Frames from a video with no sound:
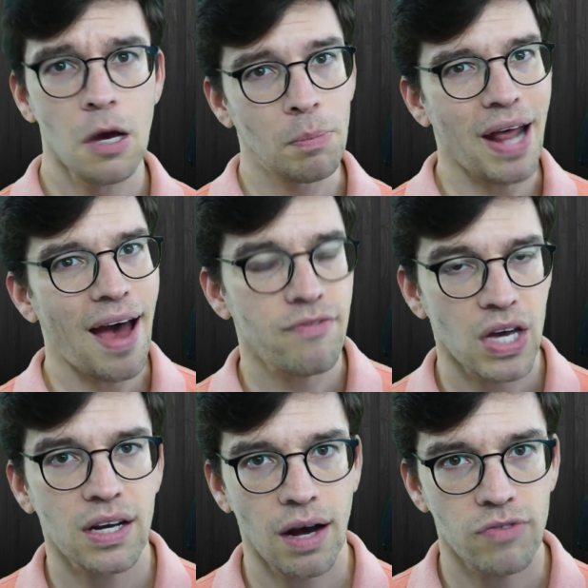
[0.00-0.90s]
but have
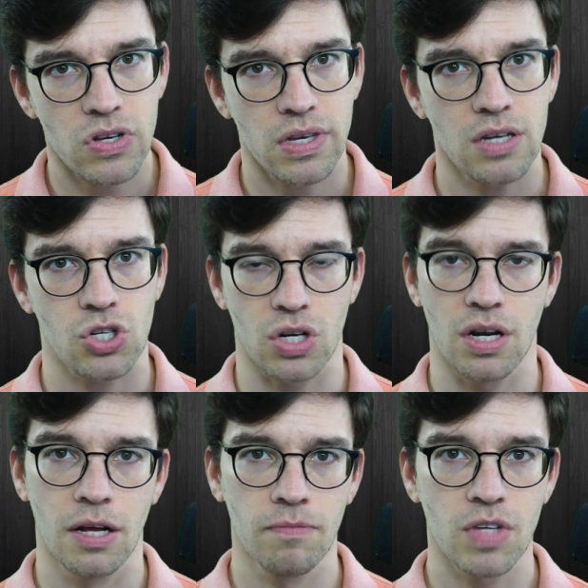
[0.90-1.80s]
that conversation.
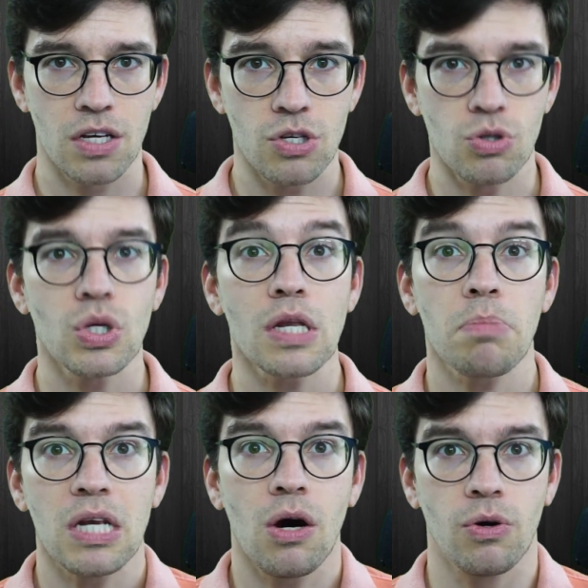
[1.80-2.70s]
You need to
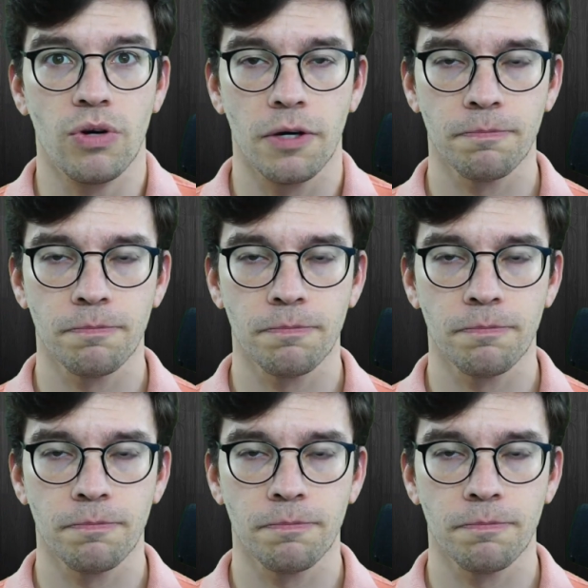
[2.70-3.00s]
be known.